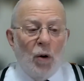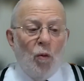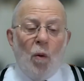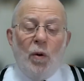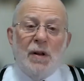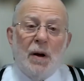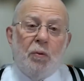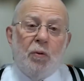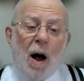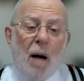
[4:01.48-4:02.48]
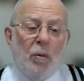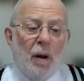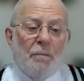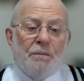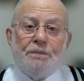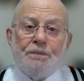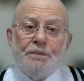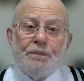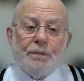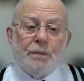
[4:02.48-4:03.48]
What was their problem?
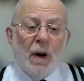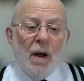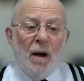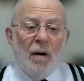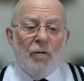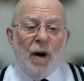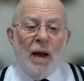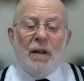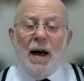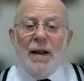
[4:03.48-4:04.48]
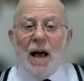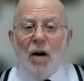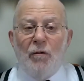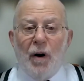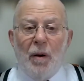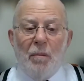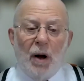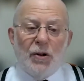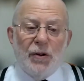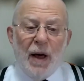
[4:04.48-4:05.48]
Frankly, I doubt very
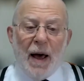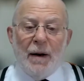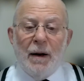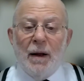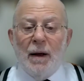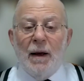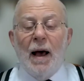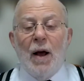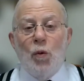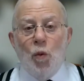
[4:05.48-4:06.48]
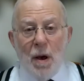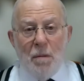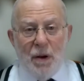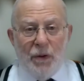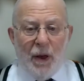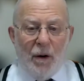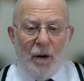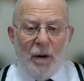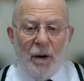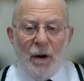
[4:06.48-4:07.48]
much that had we been there,
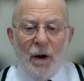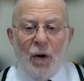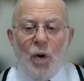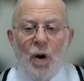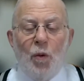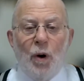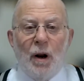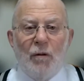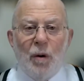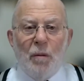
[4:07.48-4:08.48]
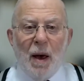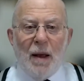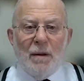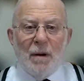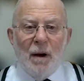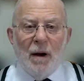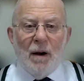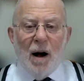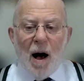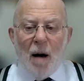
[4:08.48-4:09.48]
we would have remained
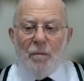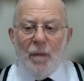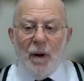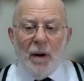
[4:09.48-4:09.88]
calm.